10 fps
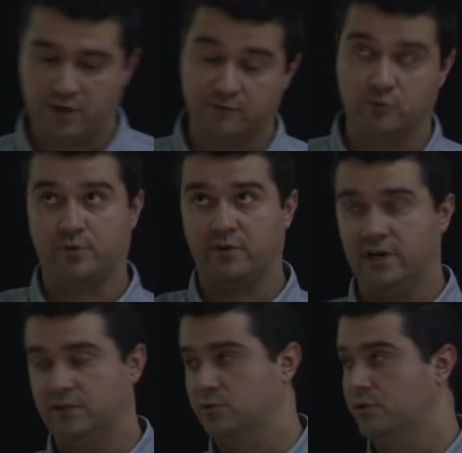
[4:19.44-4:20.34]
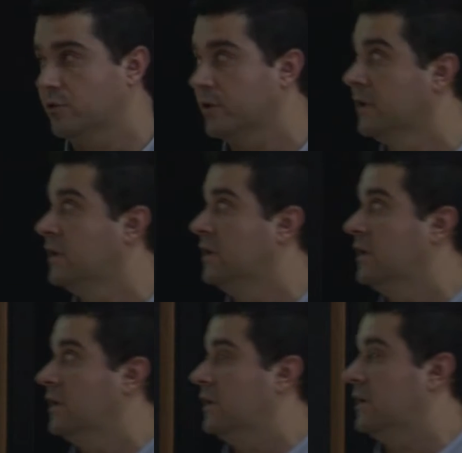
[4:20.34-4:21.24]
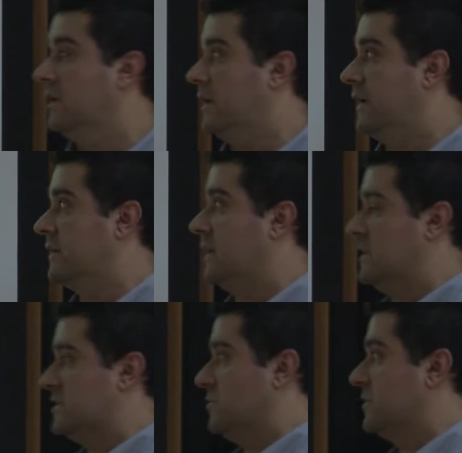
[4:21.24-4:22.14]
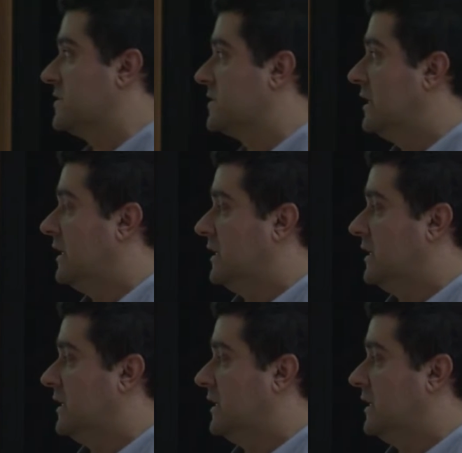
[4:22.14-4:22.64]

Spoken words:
to provide to your end customers.